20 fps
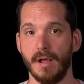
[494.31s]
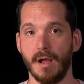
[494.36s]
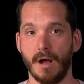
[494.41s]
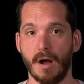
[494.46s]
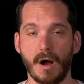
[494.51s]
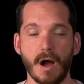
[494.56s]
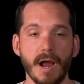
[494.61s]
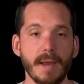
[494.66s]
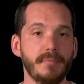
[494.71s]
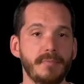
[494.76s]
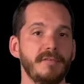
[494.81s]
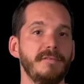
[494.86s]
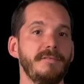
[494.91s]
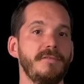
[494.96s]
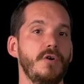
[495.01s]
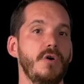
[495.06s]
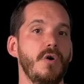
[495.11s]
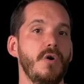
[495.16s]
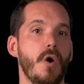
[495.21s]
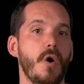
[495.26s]
I
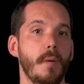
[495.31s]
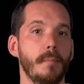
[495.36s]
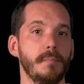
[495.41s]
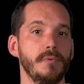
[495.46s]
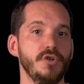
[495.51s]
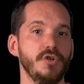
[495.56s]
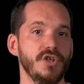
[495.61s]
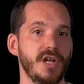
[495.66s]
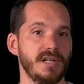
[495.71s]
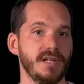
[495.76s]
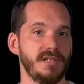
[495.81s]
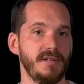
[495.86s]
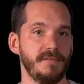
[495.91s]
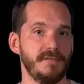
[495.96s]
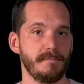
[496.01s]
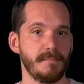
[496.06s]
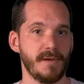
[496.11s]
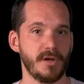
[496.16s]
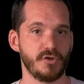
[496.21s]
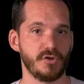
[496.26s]
prefer objective
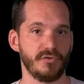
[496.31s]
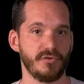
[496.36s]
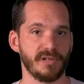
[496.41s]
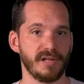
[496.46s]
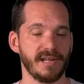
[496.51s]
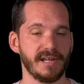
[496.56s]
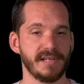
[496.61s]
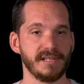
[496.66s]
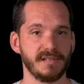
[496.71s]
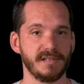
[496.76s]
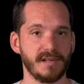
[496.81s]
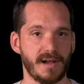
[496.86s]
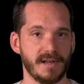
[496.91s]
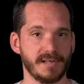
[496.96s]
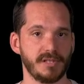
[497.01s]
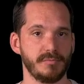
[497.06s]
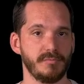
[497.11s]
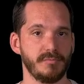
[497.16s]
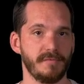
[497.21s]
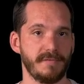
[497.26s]
measuring against
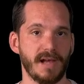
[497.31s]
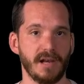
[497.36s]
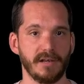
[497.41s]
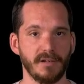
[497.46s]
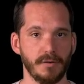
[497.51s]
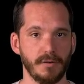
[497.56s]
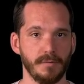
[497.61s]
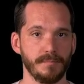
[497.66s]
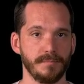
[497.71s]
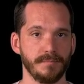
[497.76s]
customer value.